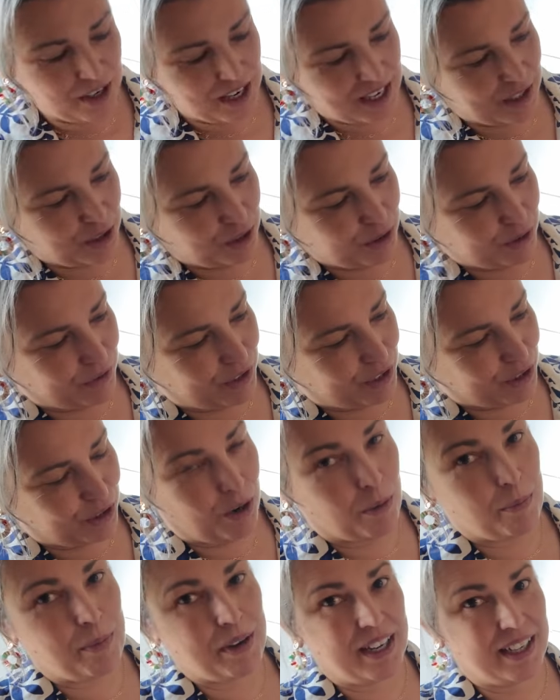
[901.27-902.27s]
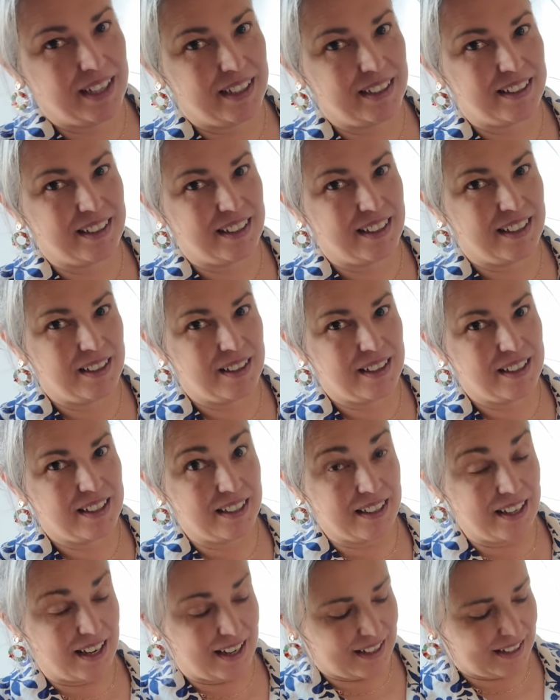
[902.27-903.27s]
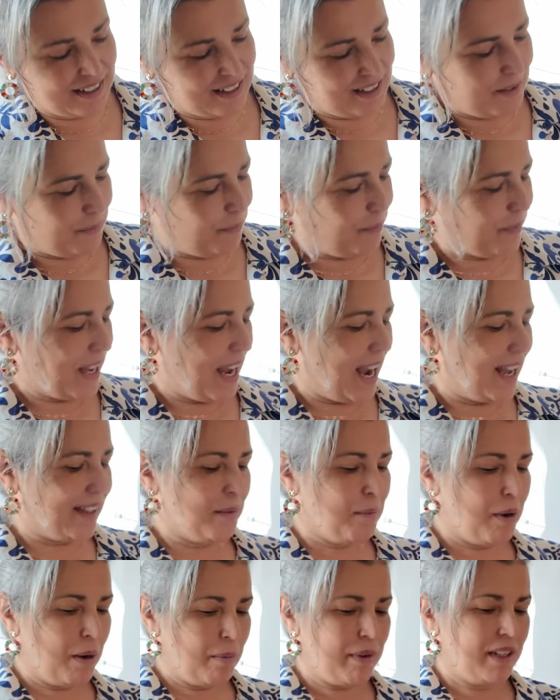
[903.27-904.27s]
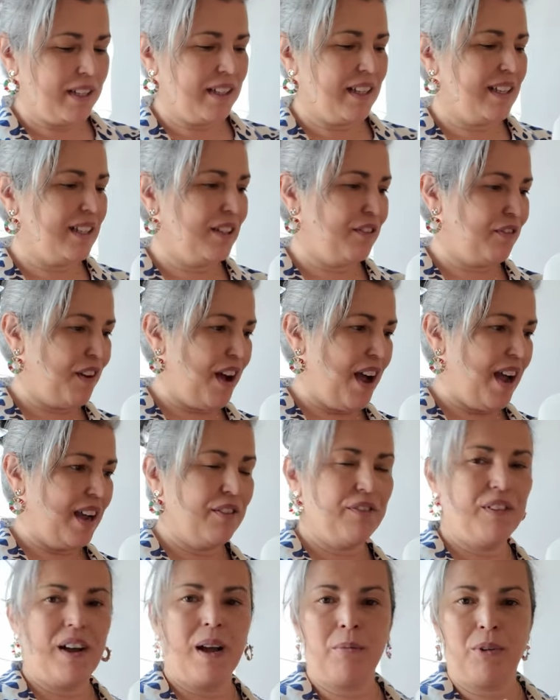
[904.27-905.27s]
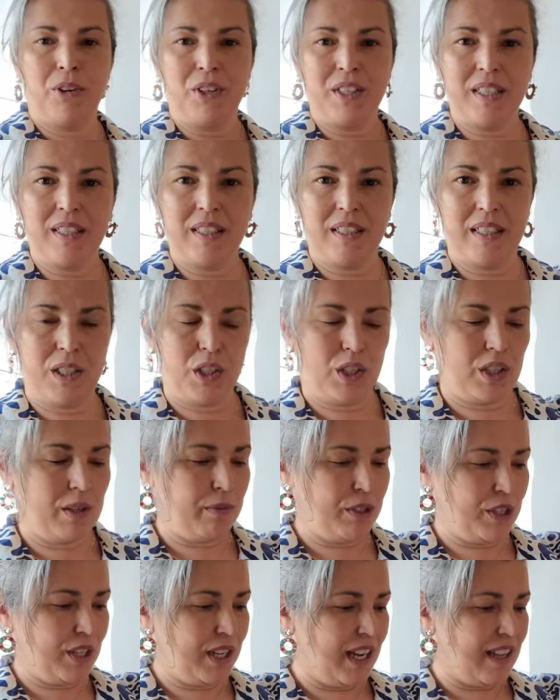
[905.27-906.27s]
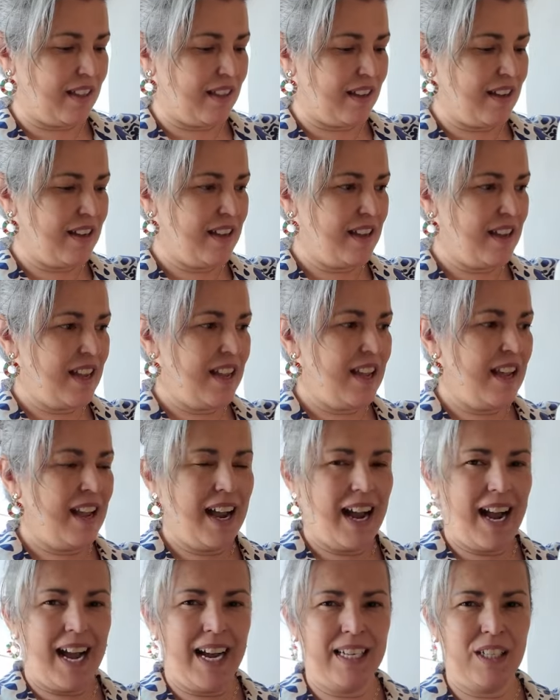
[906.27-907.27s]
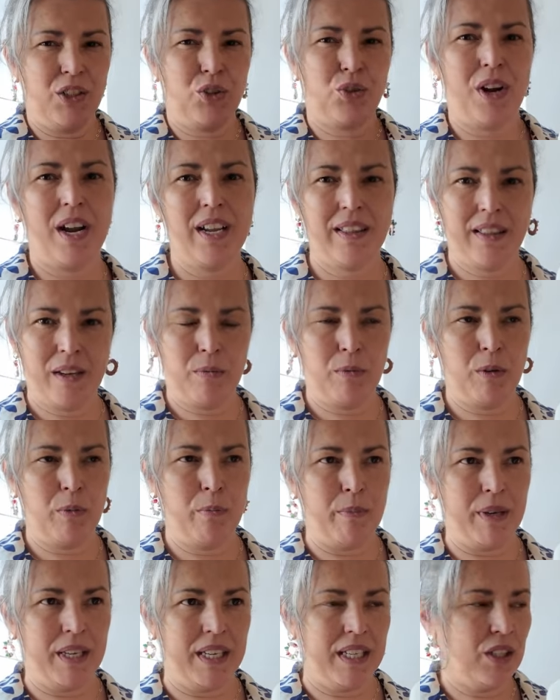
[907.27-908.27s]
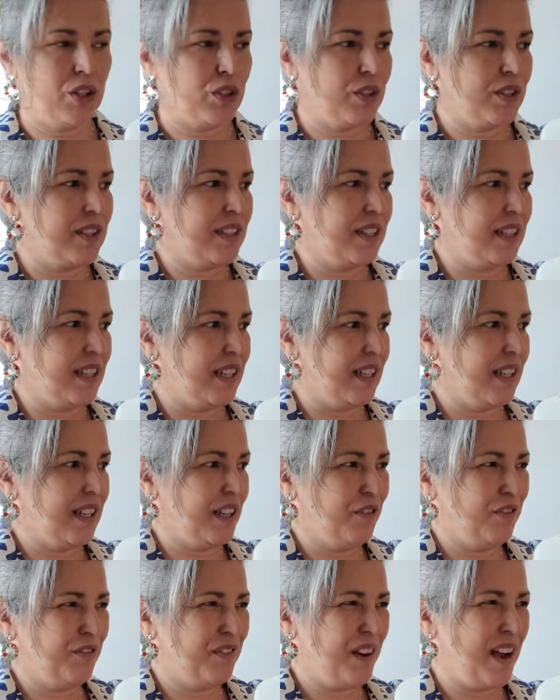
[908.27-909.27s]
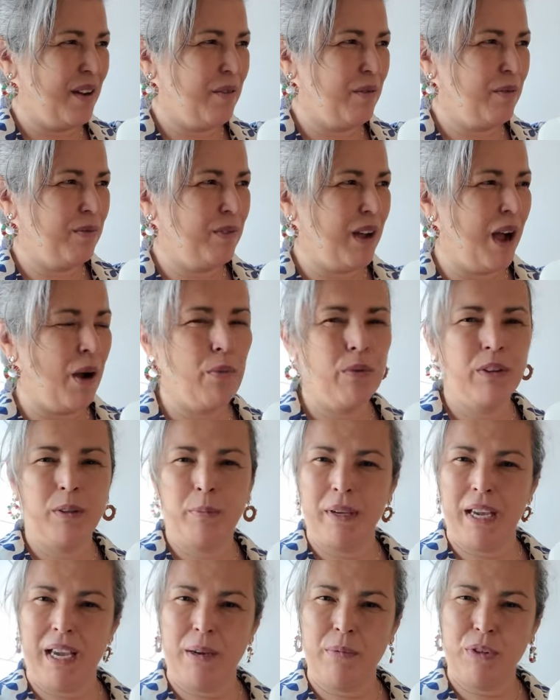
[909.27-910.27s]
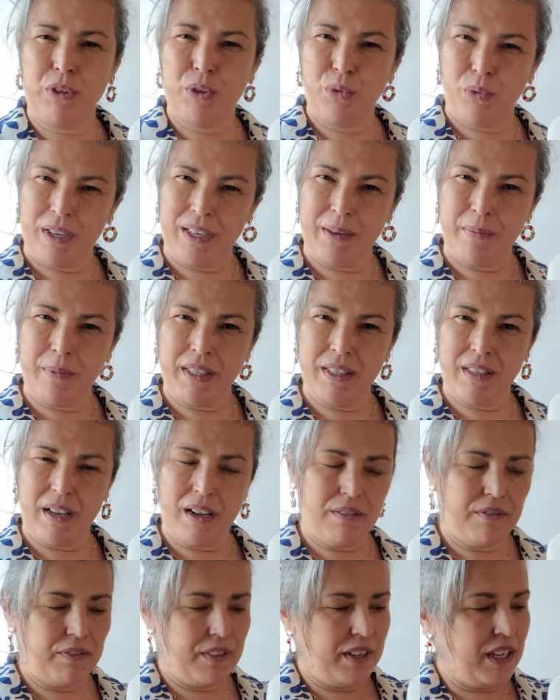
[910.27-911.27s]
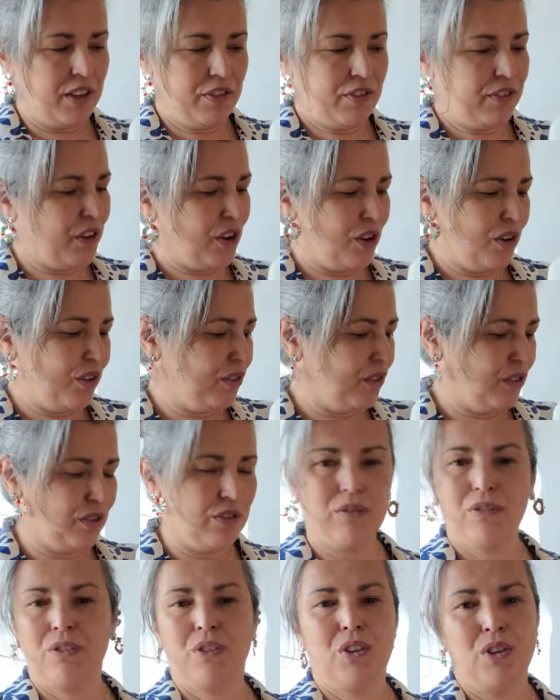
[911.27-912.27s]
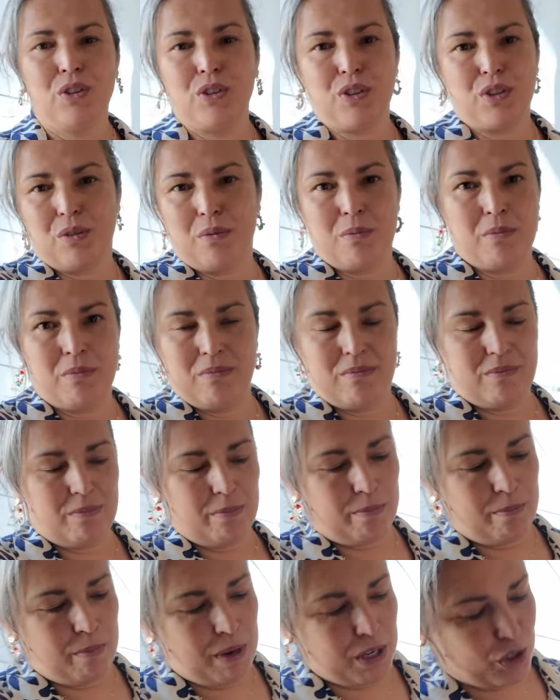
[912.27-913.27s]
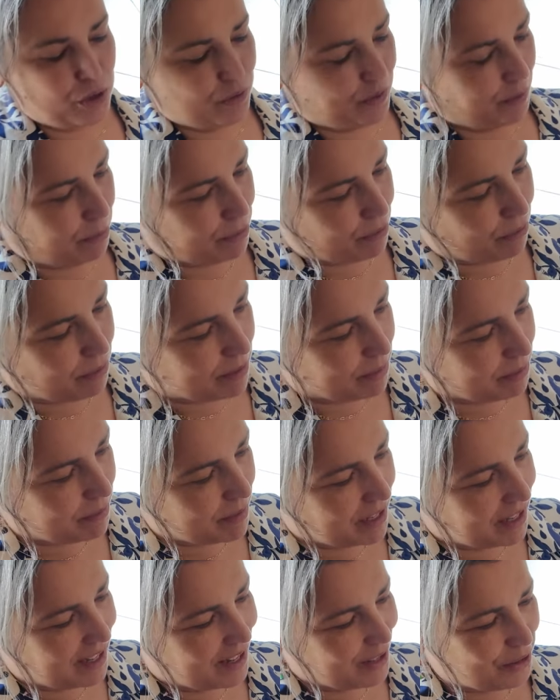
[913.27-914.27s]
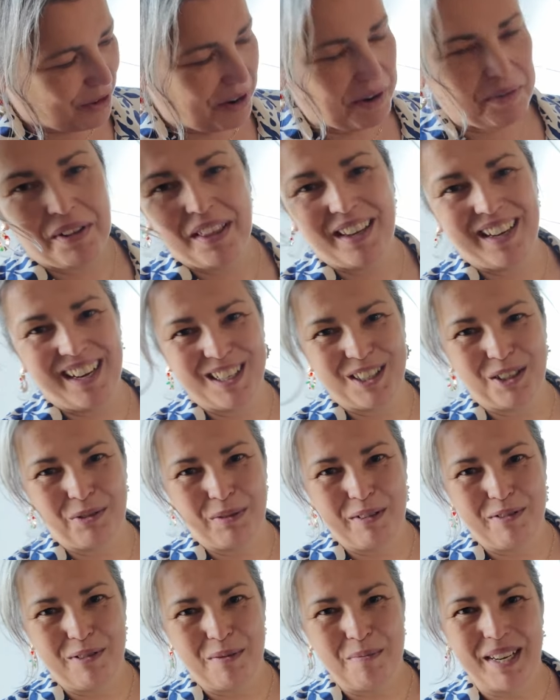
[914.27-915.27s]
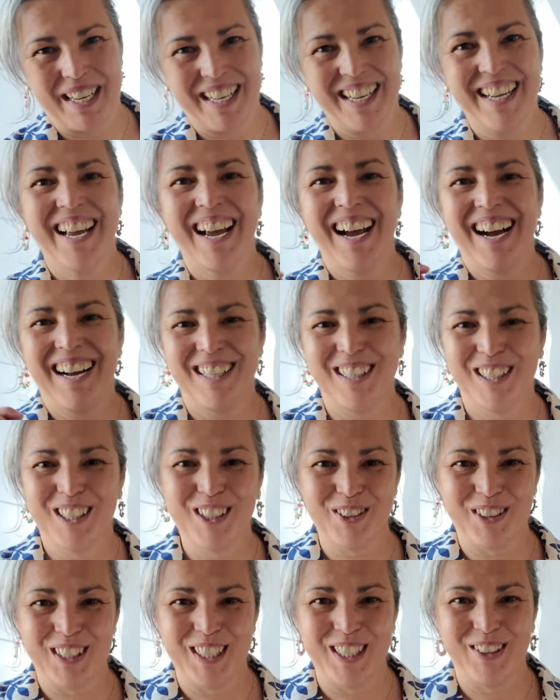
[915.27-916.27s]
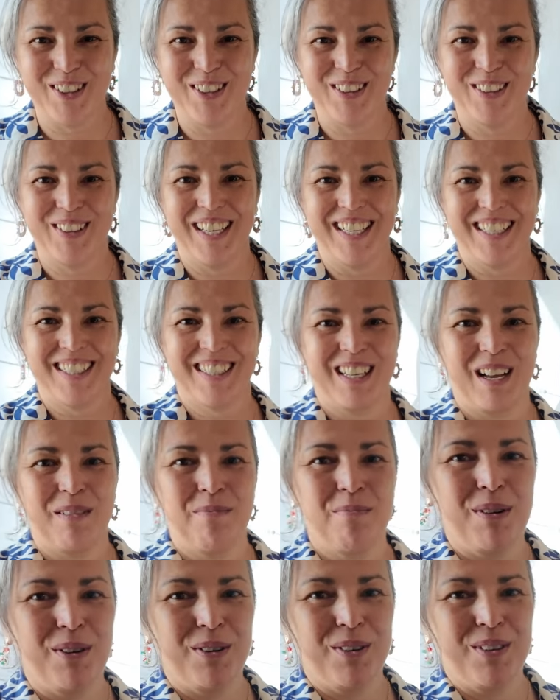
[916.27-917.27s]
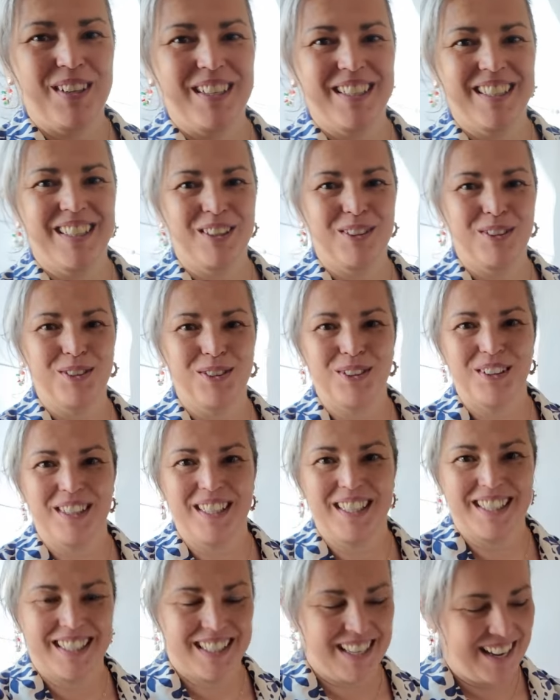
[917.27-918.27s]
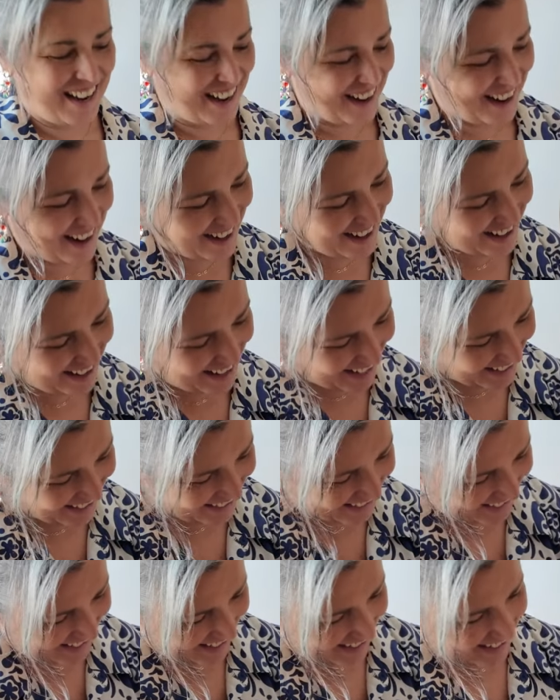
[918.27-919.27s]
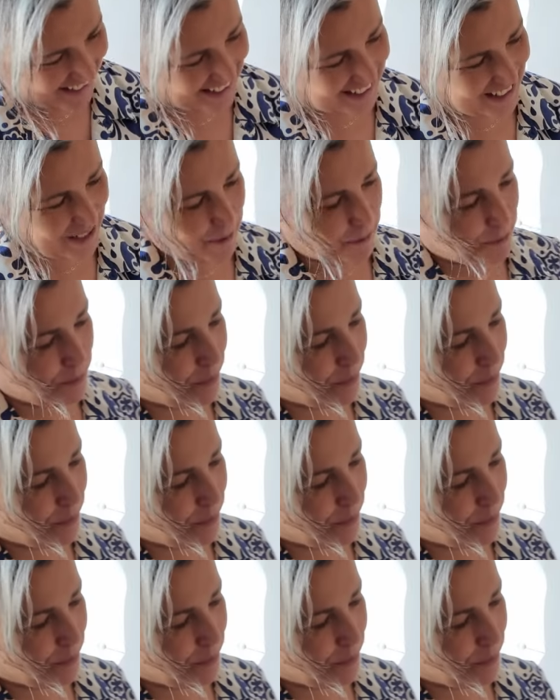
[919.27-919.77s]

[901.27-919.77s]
I can use for the top is 6. At the moment there is 5. I'm going to stitch them together and try them with me to see if I would be able to wear it myself. If not, not too much of a problem. Not everything has to be for me. I just want to do the example to do this exercise.